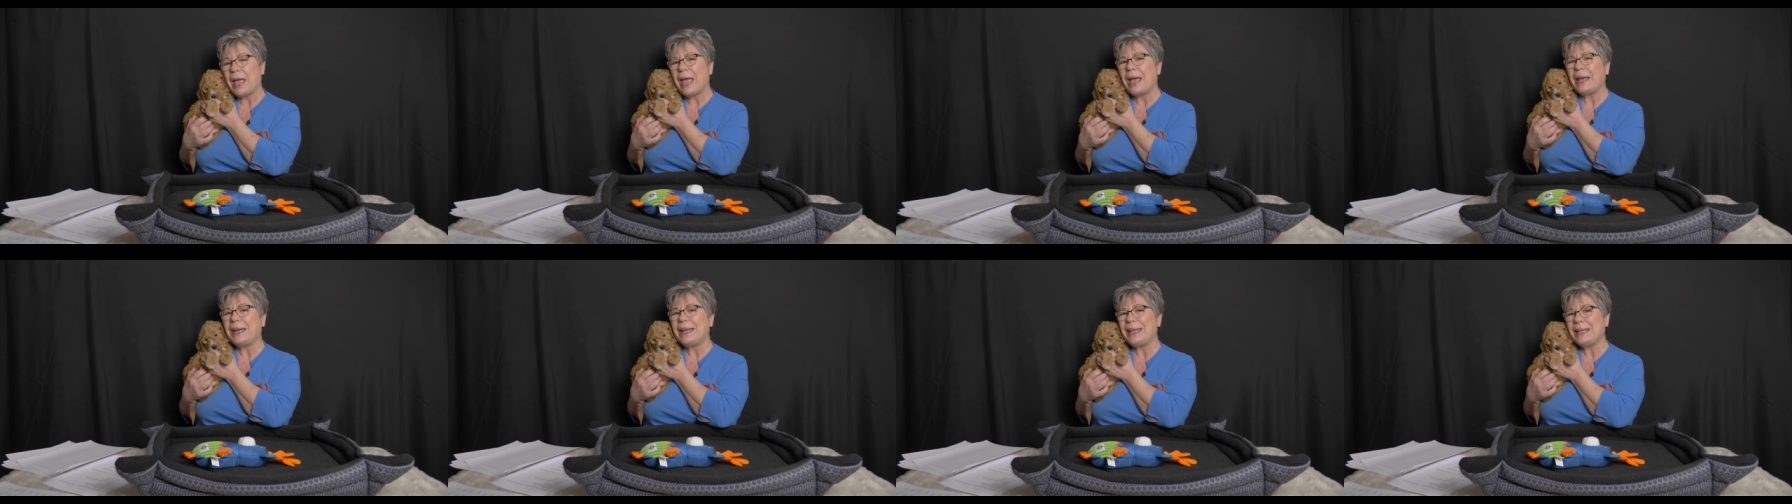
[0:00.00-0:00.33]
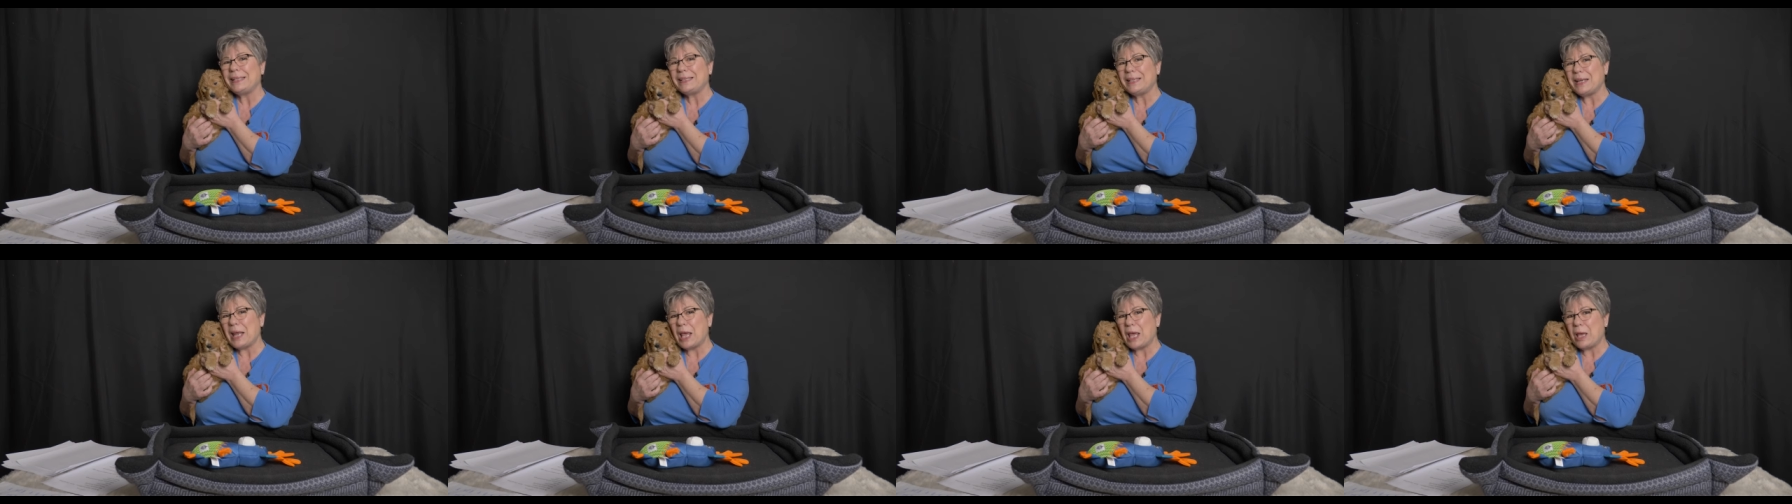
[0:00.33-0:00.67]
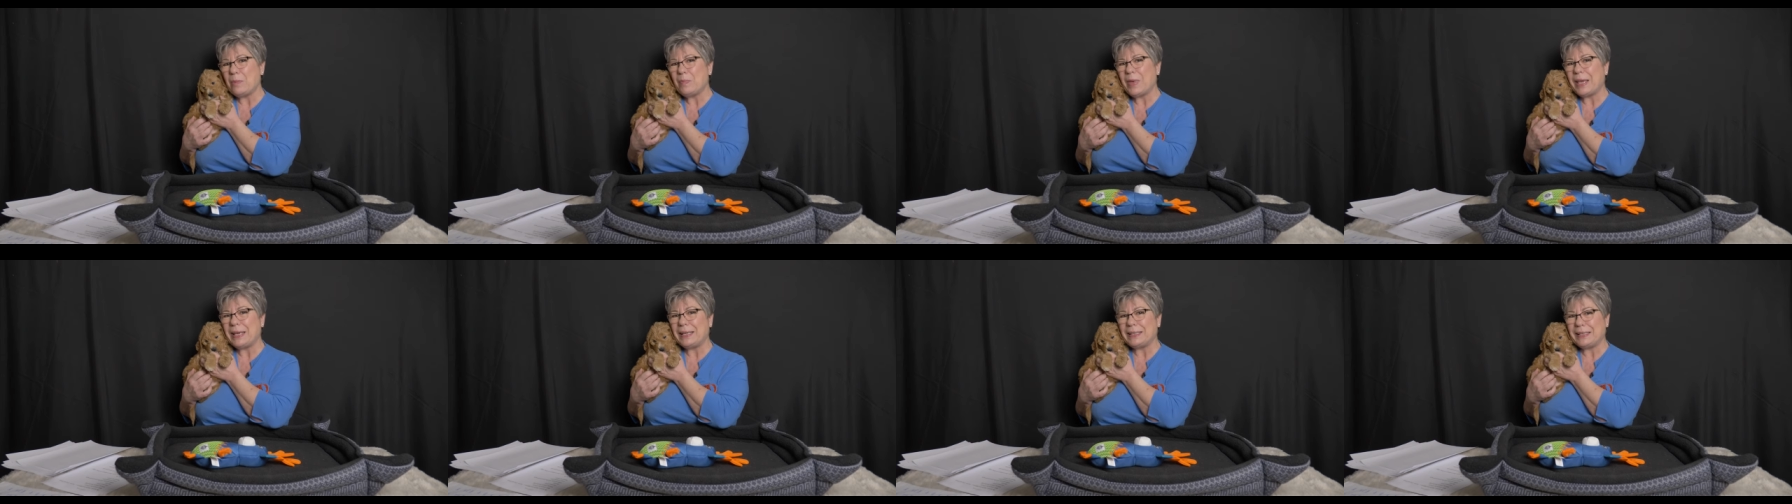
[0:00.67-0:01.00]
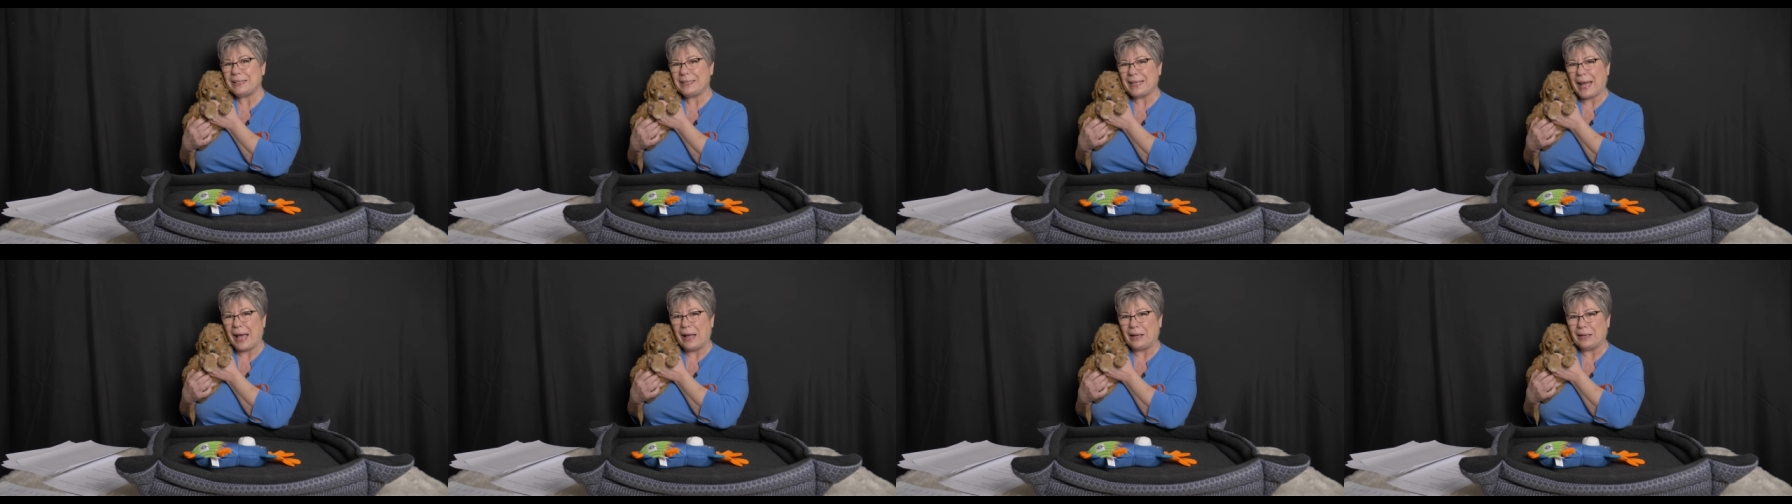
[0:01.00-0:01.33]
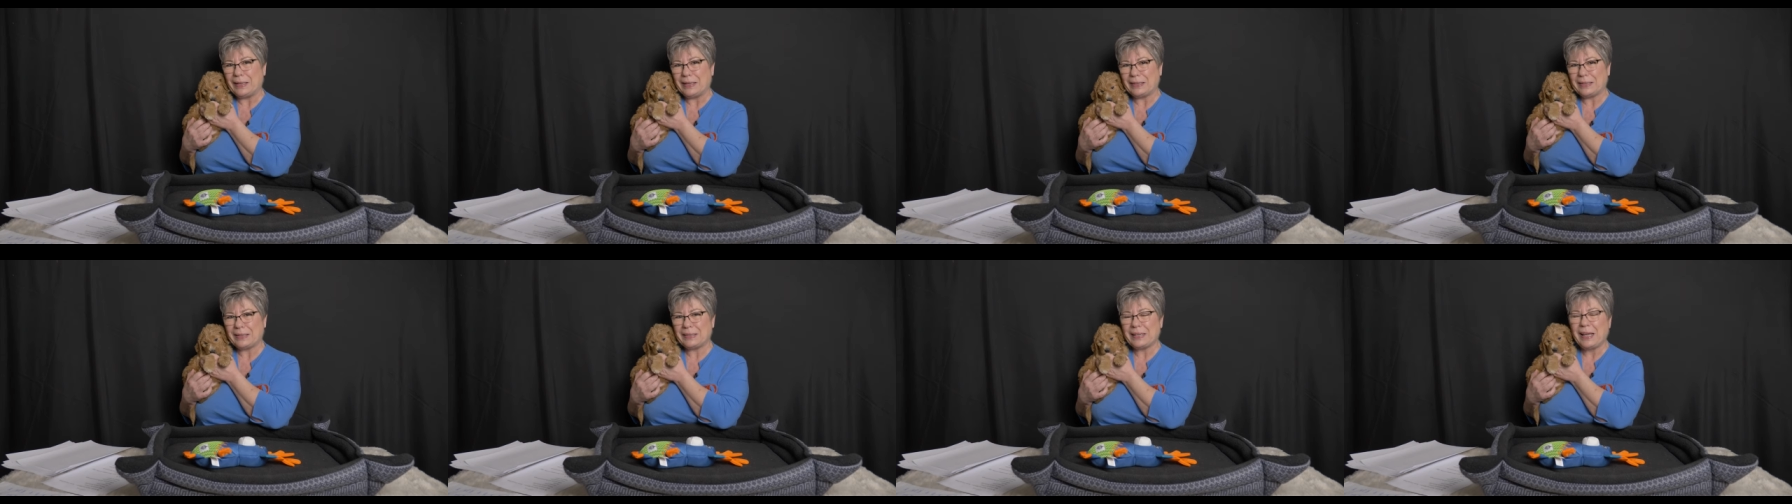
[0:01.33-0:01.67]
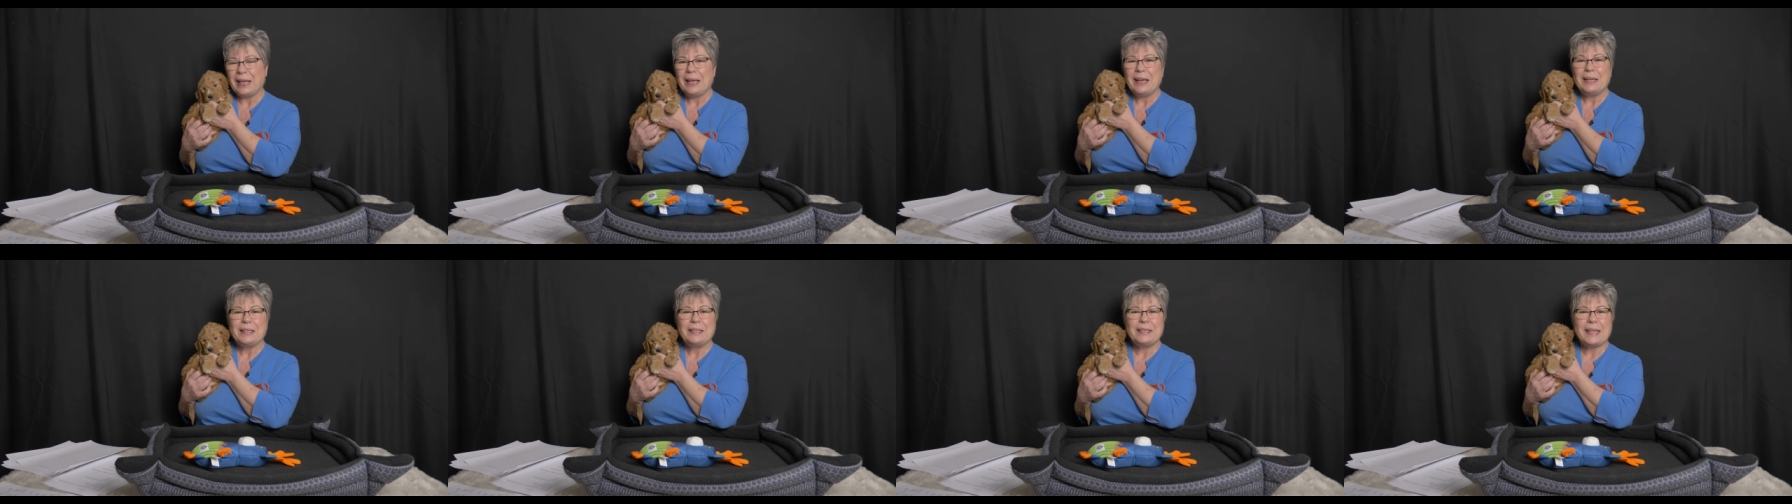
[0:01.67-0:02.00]
And his name is Dallas.
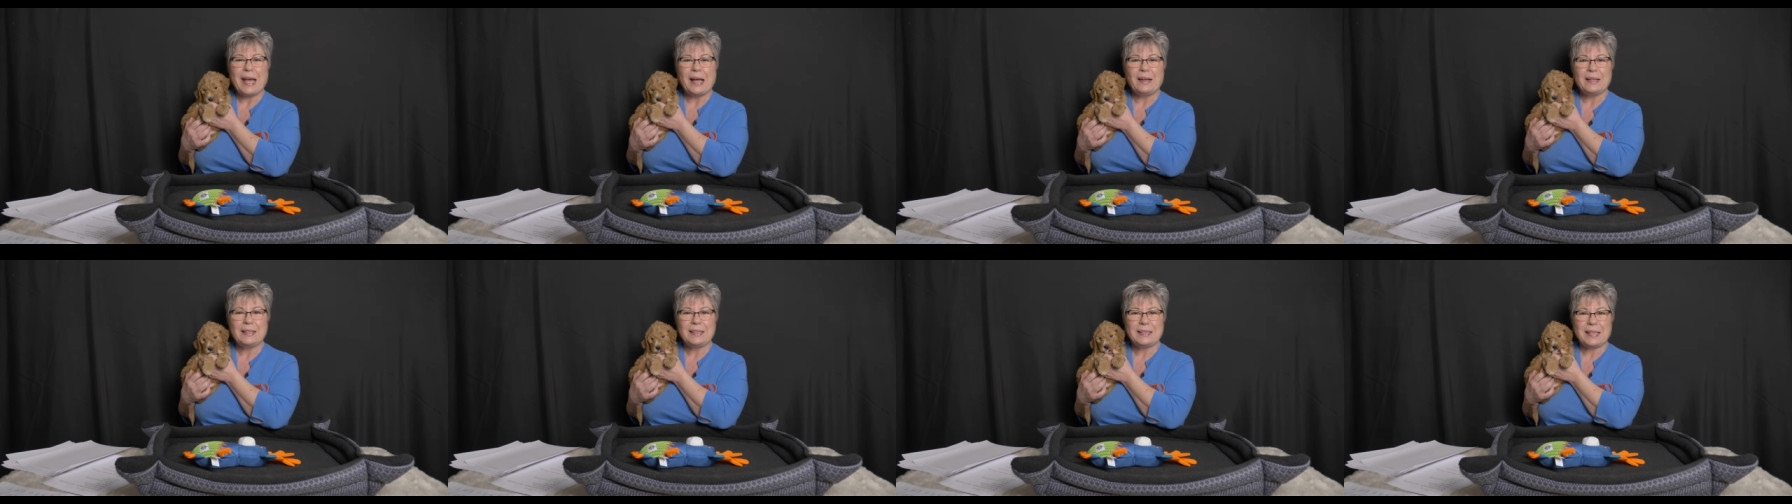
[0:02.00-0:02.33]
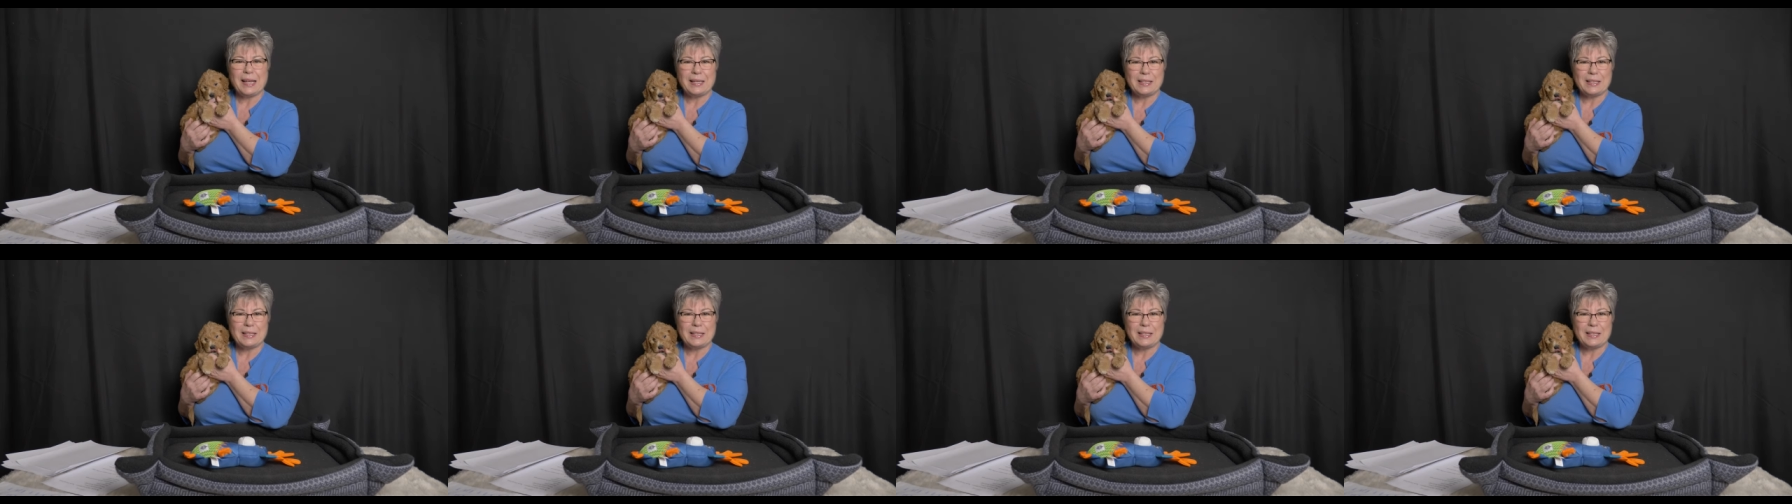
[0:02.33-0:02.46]
Dallas